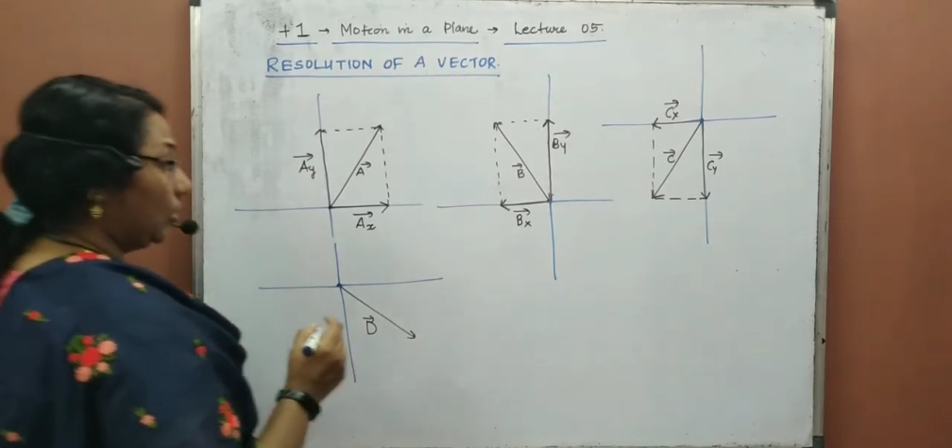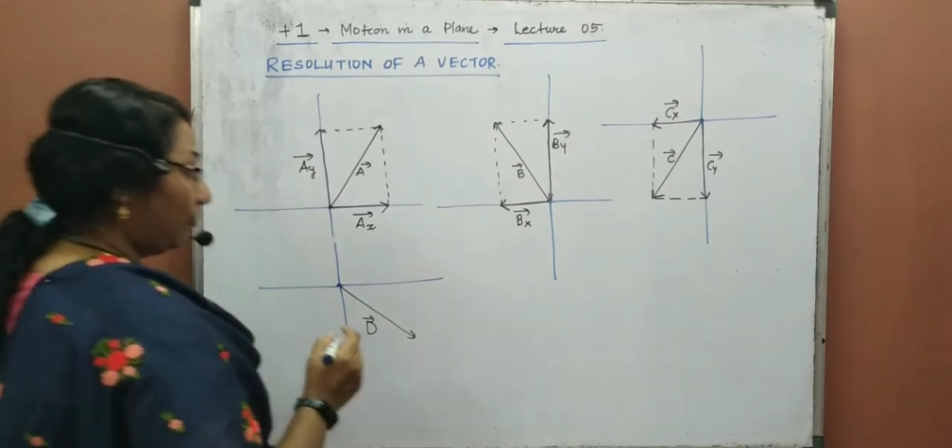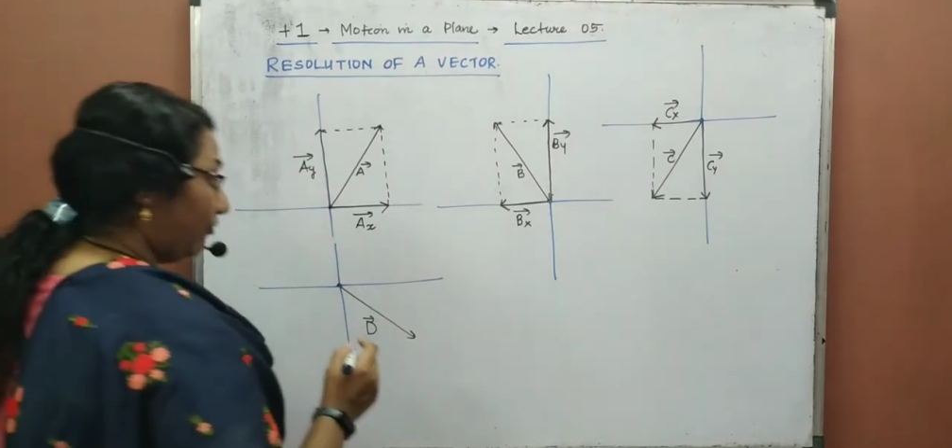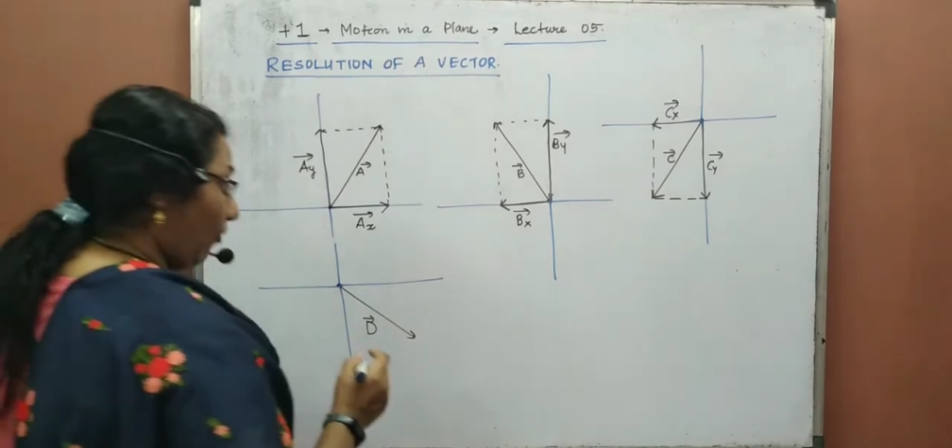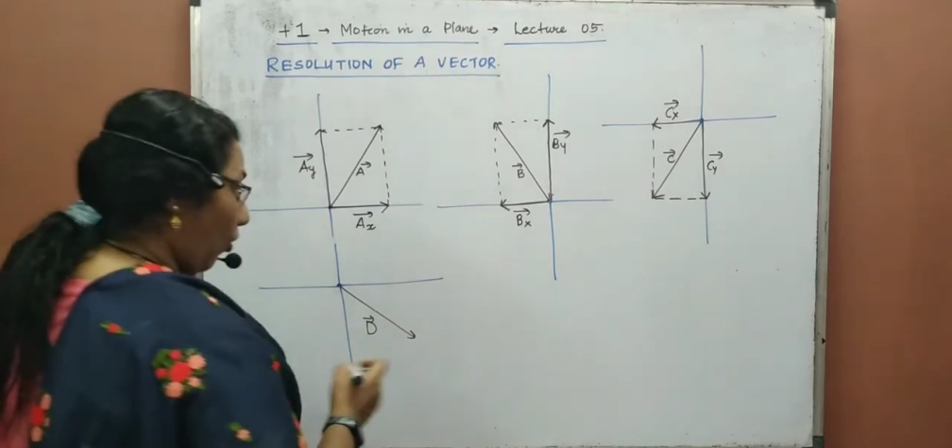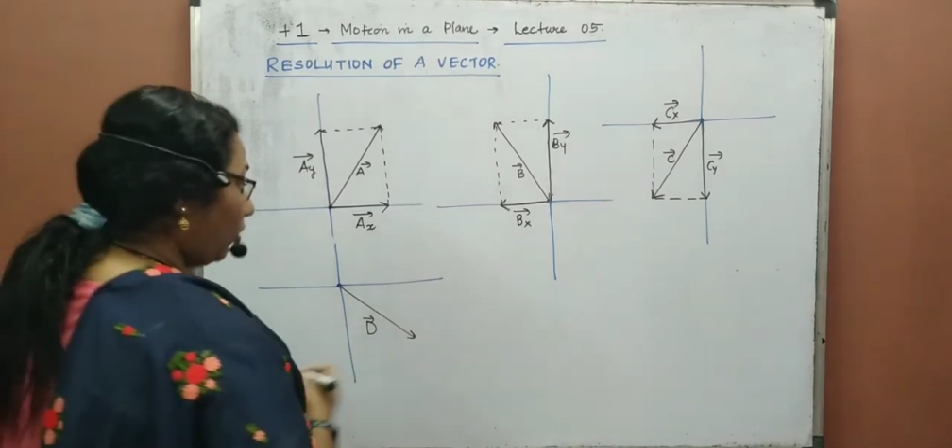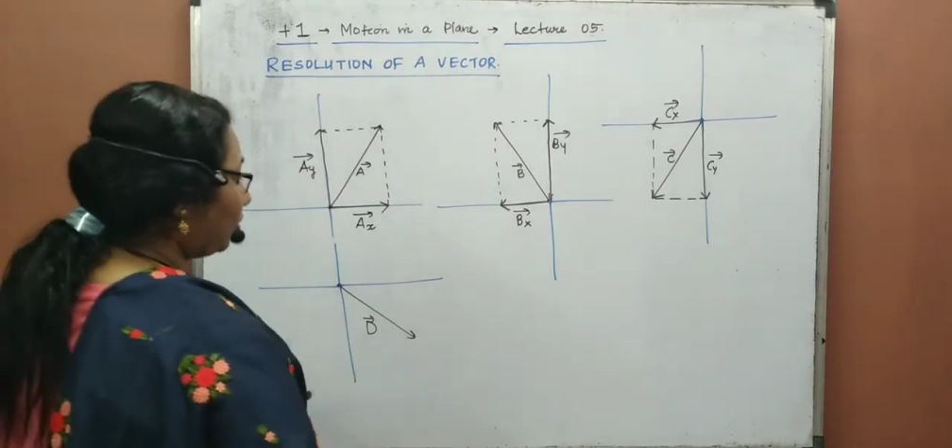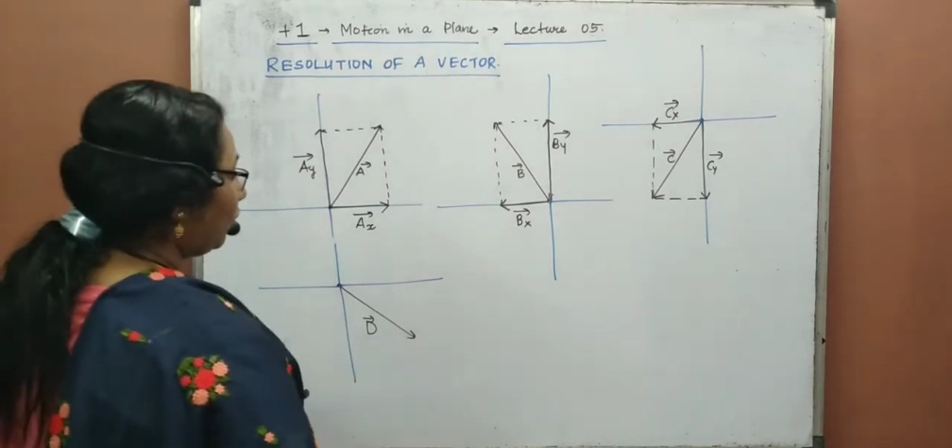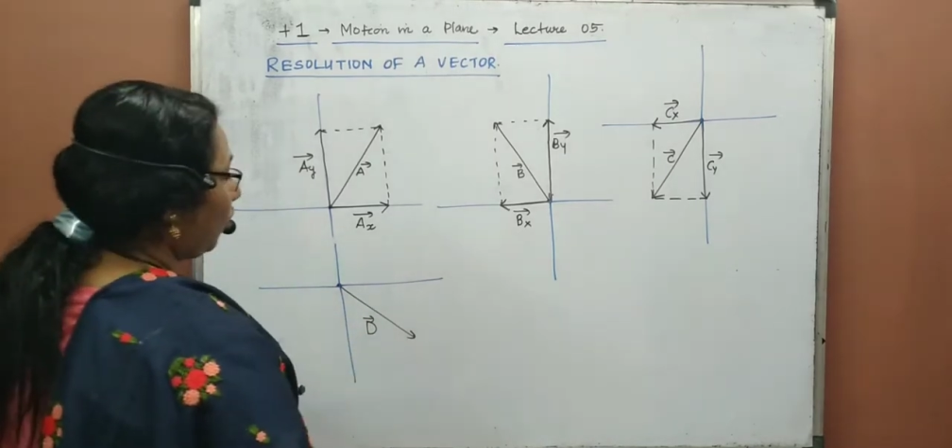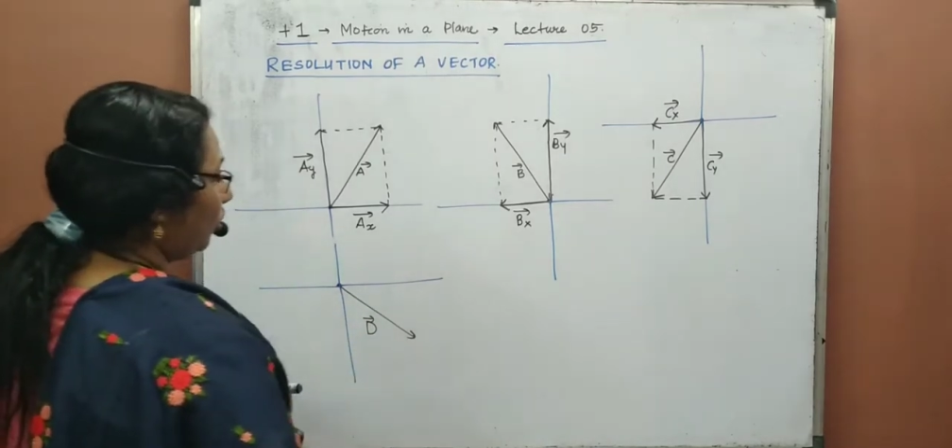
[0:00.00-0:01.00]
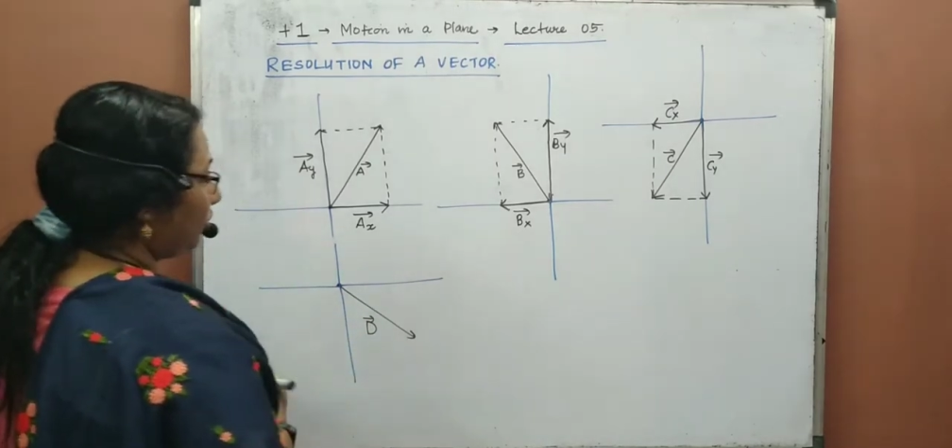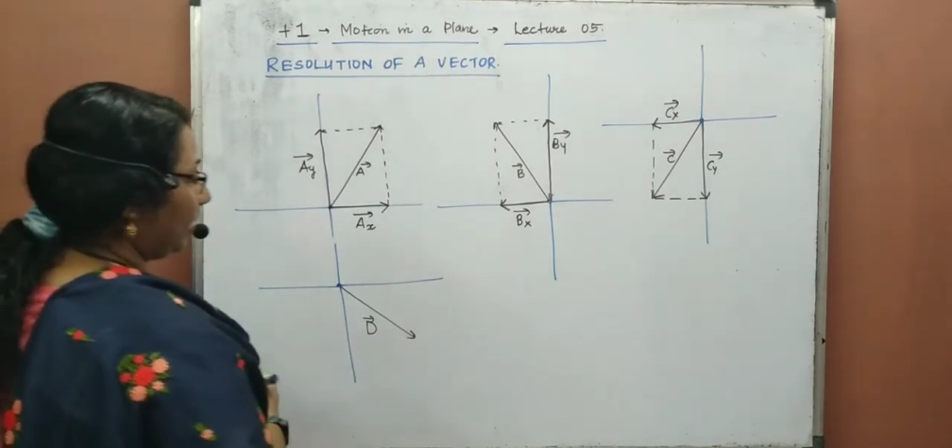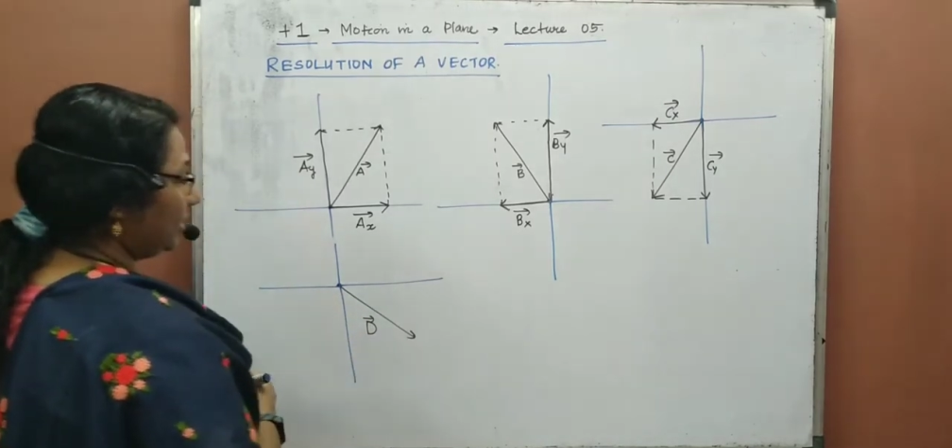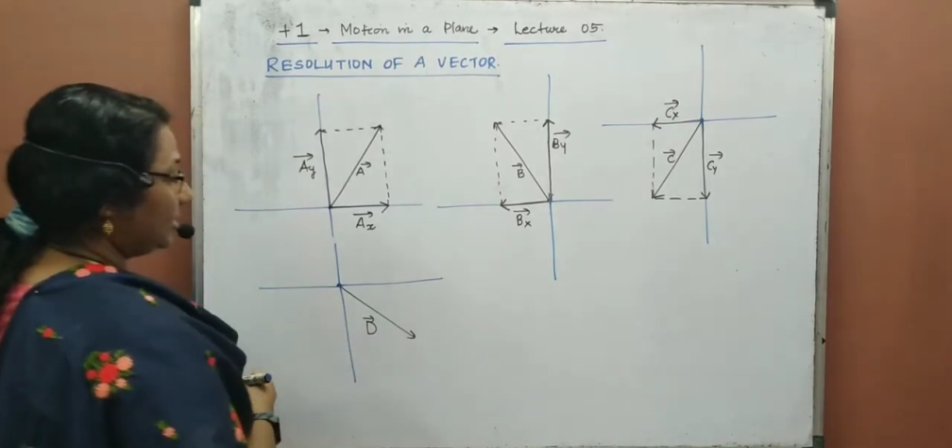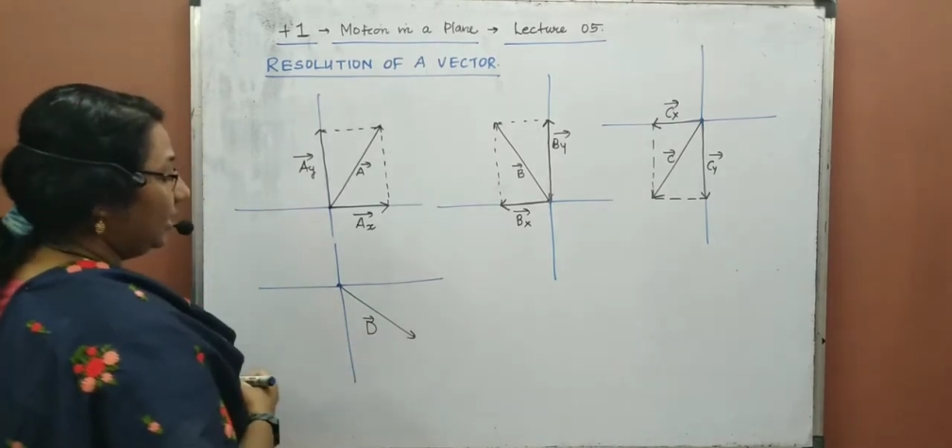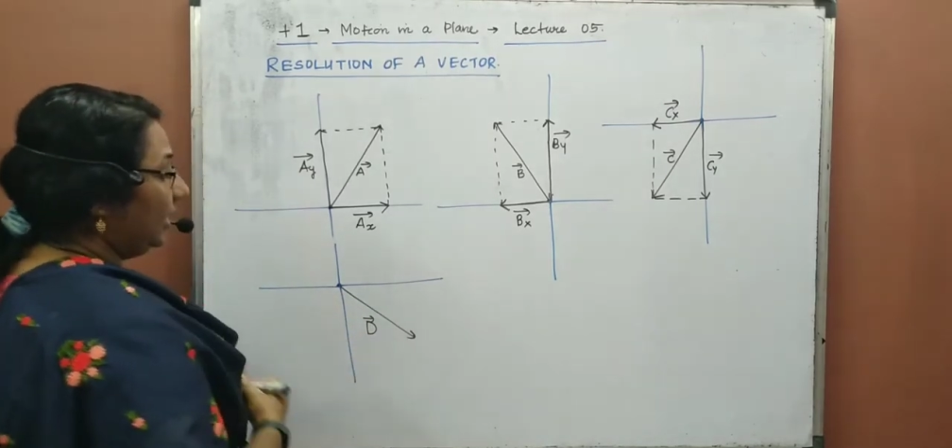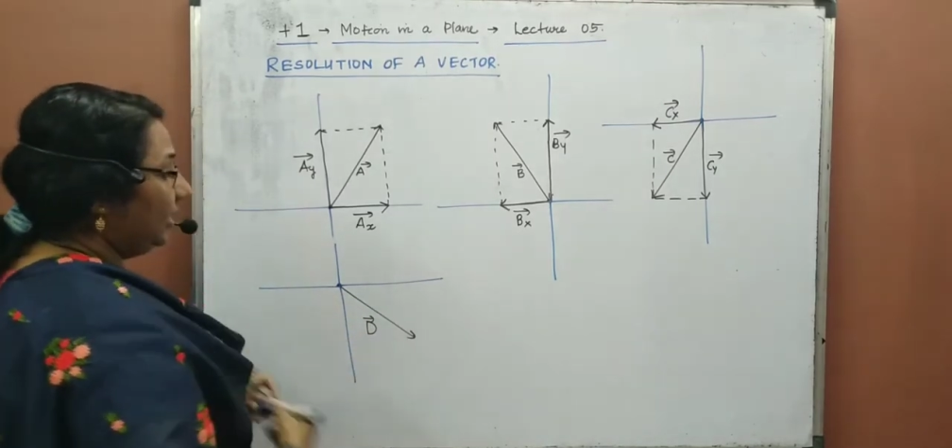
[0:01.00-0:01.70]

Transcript: fourth quadrant.